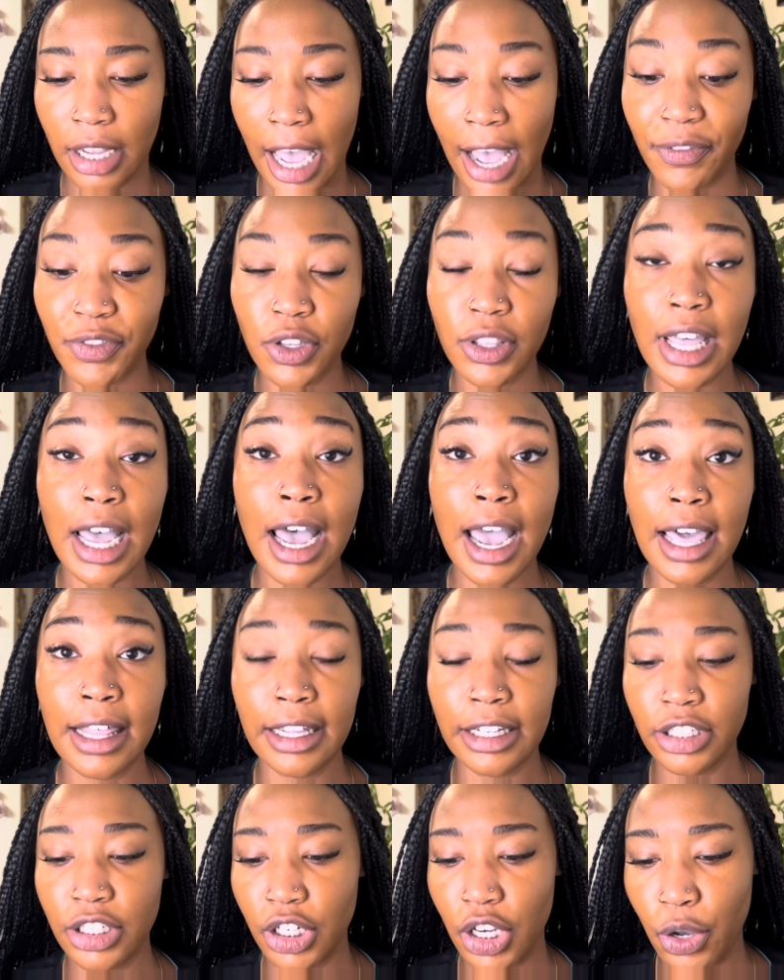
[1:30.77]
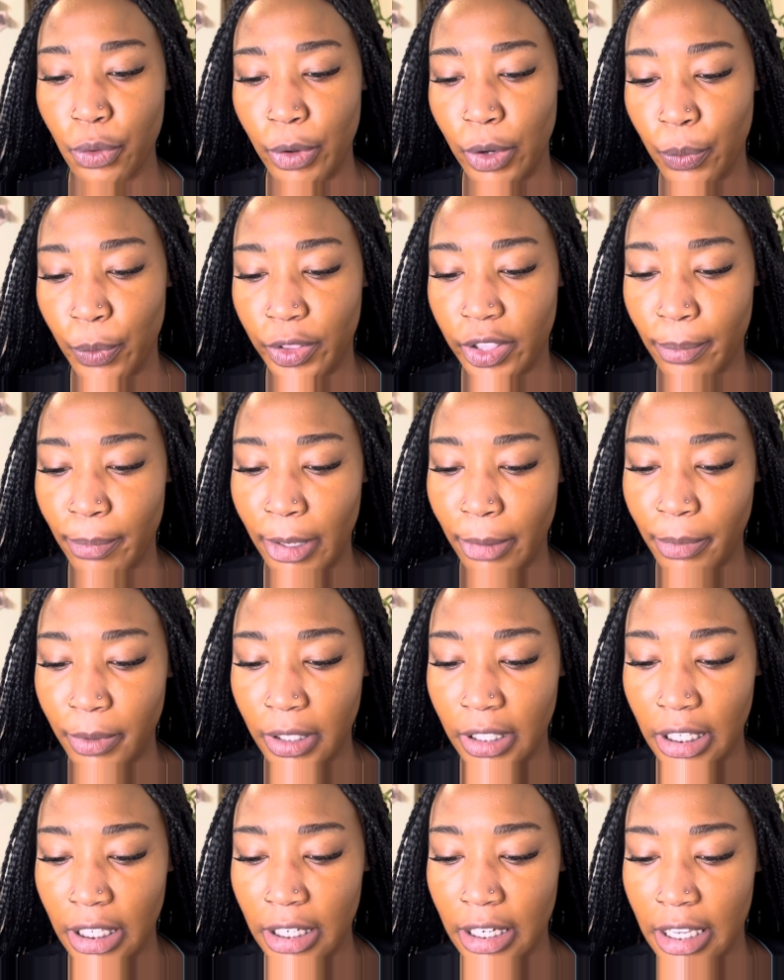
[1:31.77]
After that, I like to go in with the
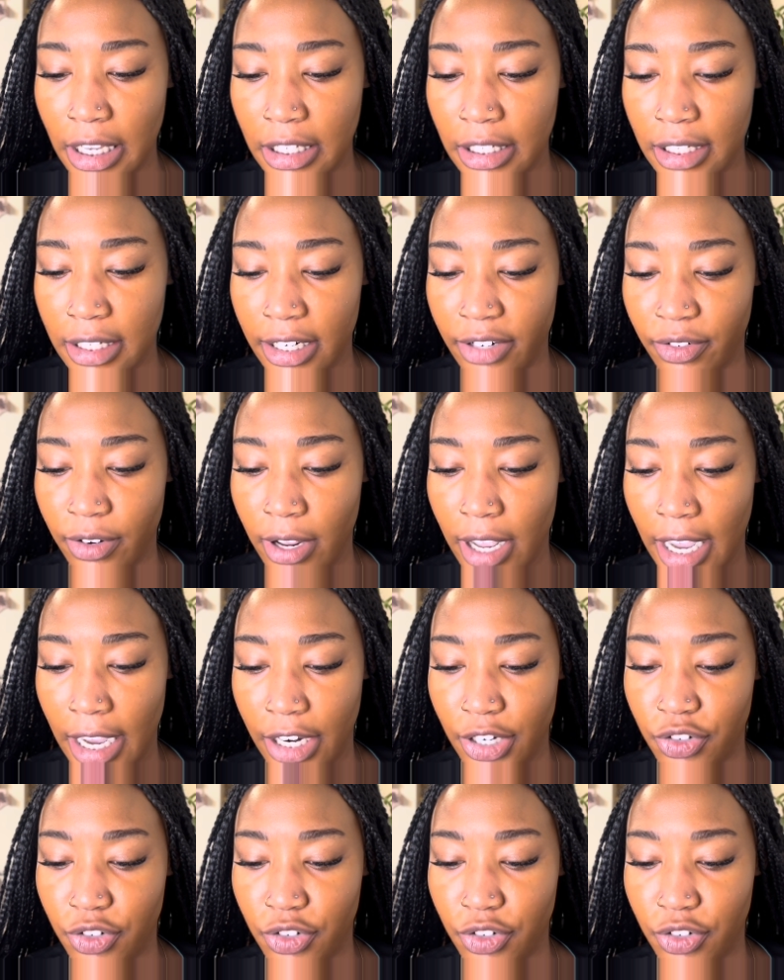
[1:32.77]
Maybelline Instant Age